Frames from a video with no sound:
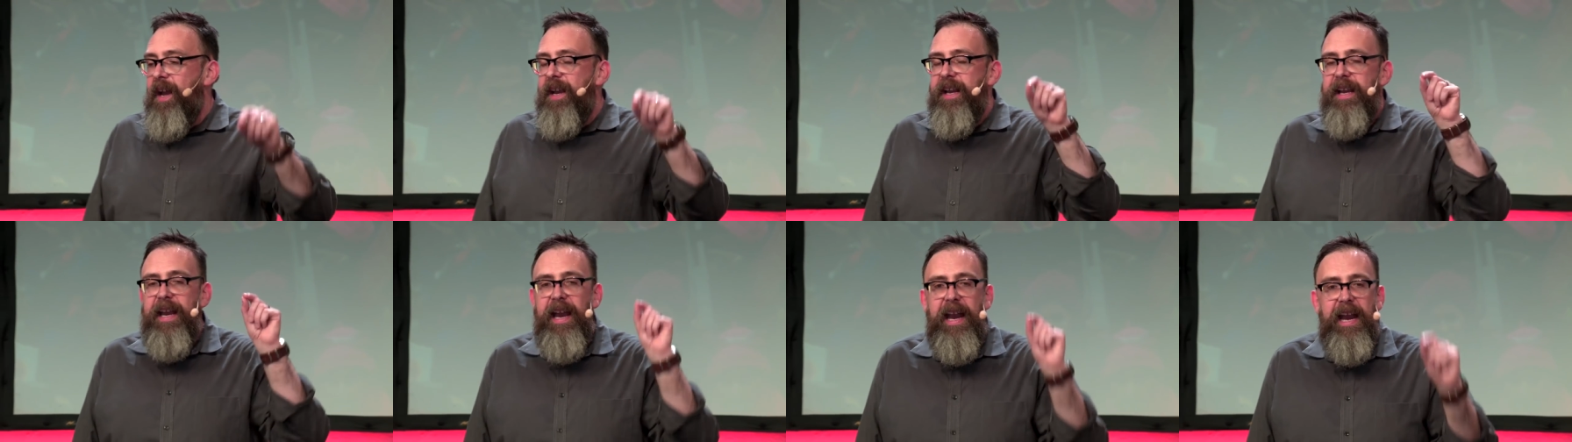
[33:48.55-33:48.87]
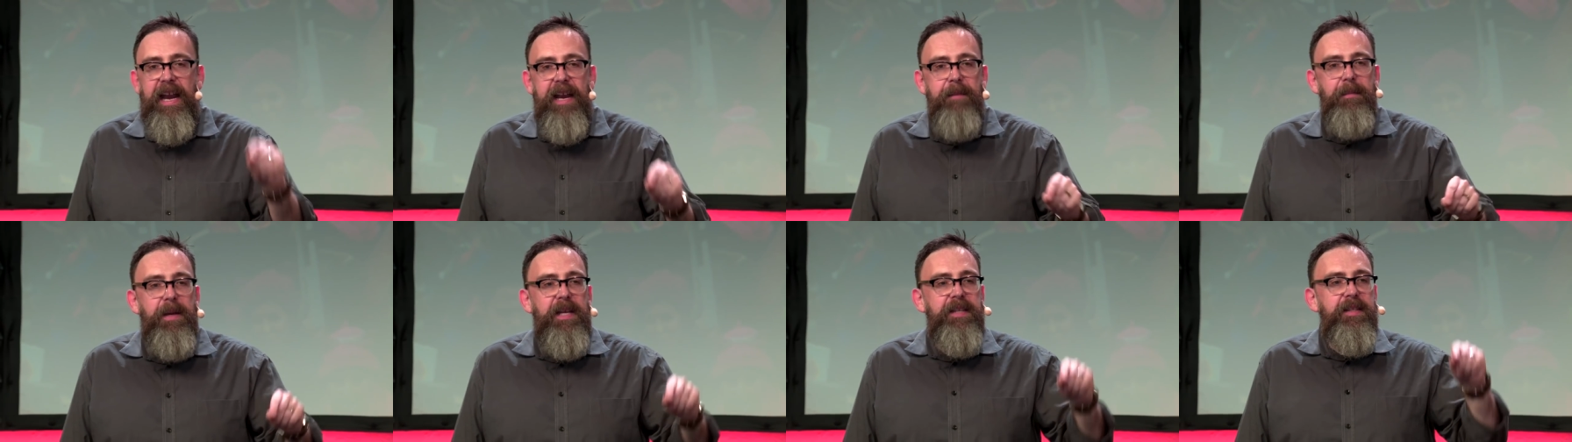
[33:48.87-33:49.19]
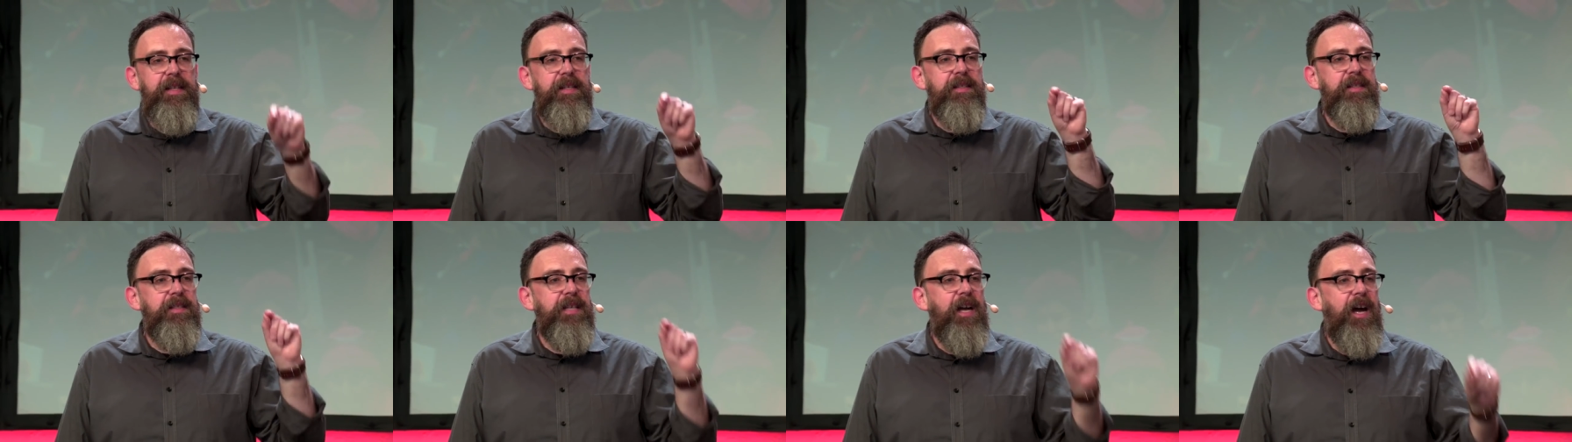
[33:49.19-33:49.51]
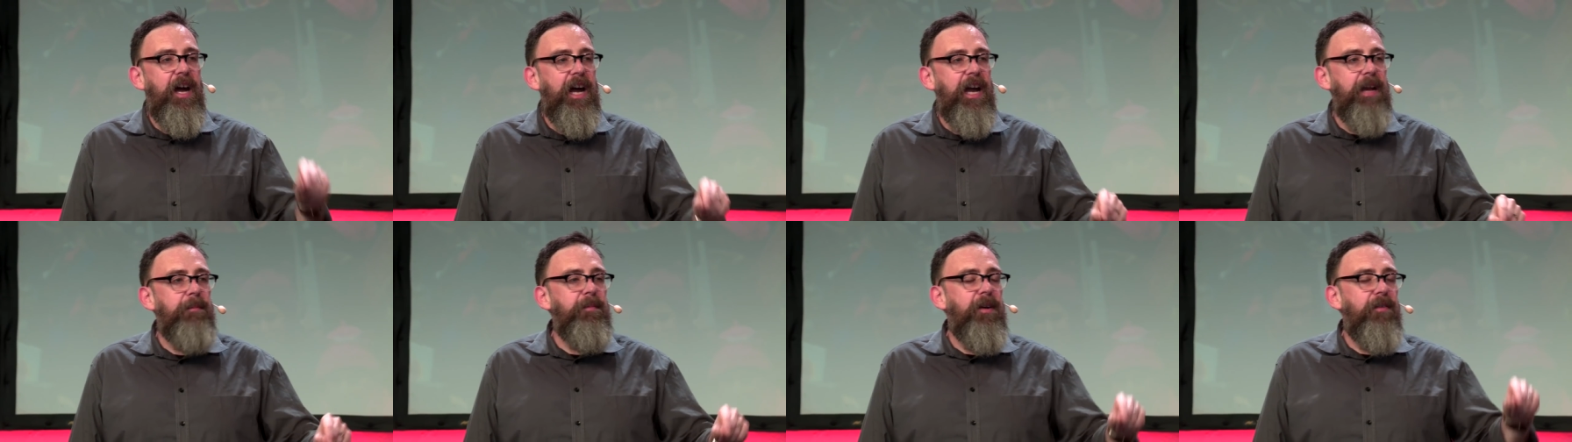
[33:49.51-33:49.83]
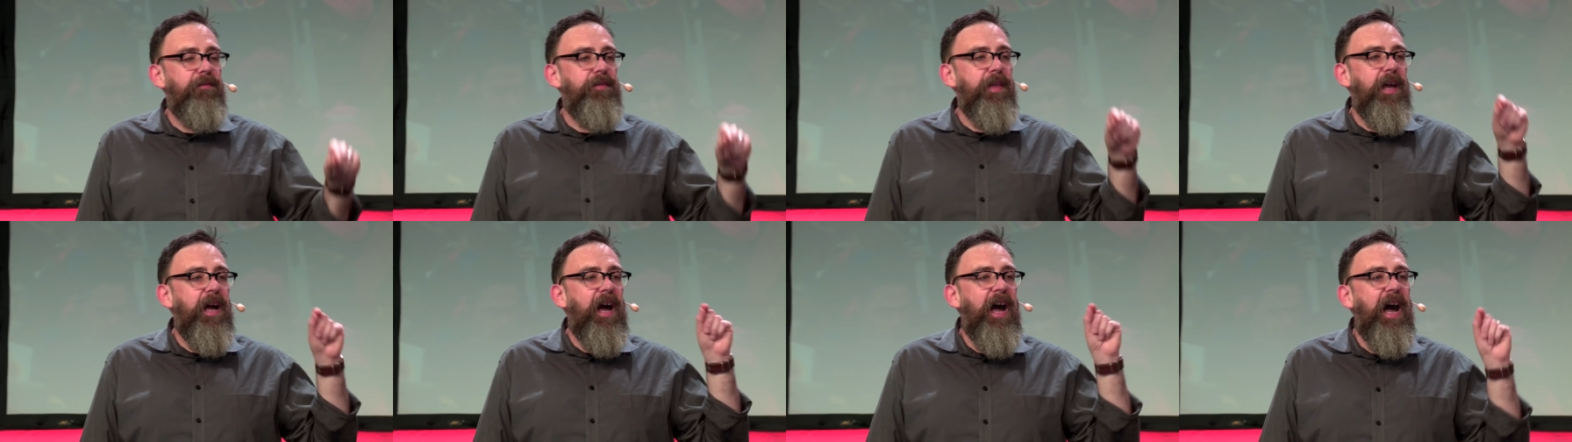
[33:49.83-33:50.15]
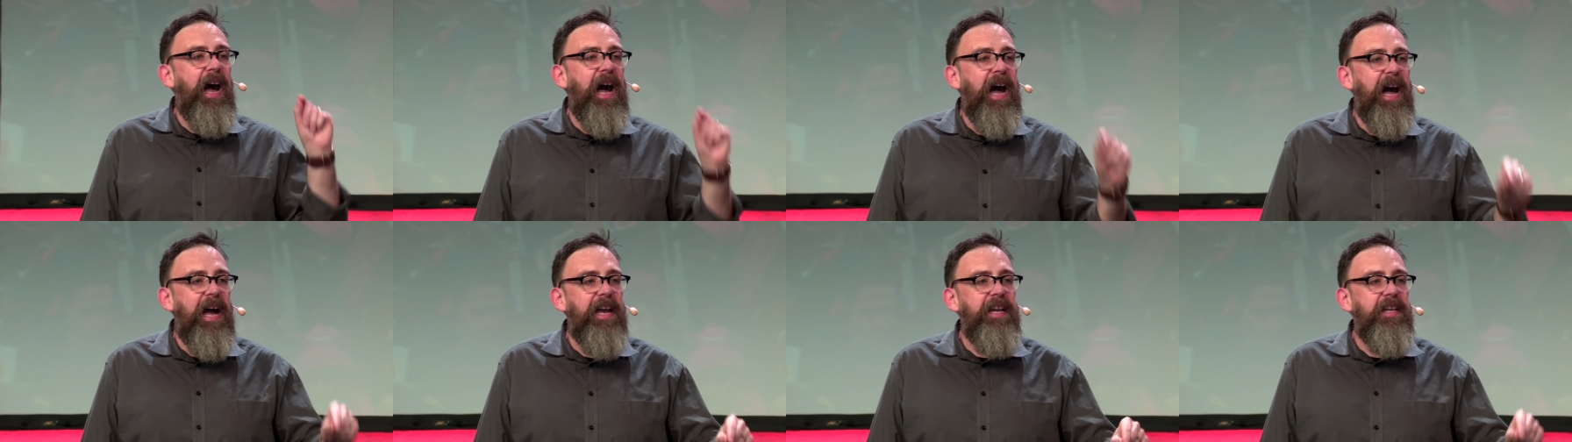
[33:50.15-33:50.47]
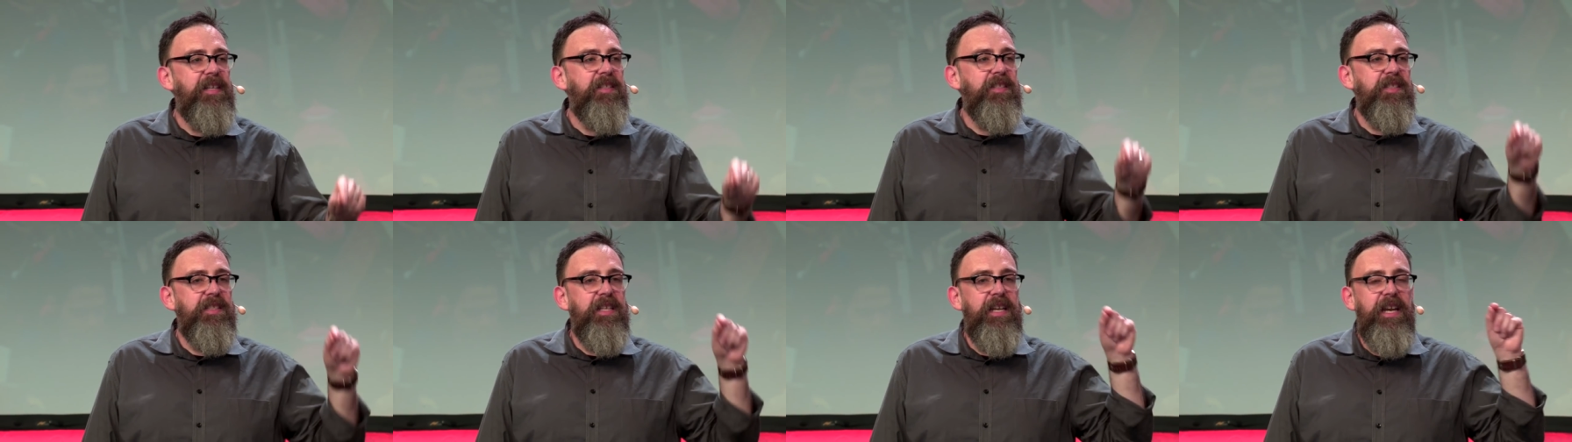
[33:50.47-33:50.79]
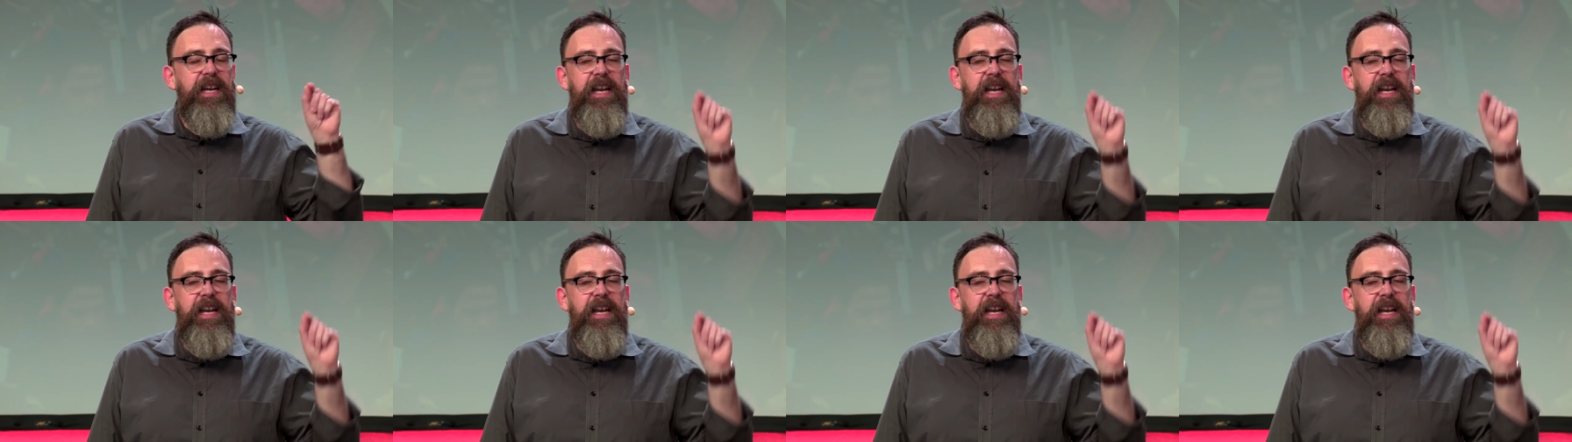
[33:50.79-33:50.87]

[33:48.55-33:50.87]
came at the time of the highest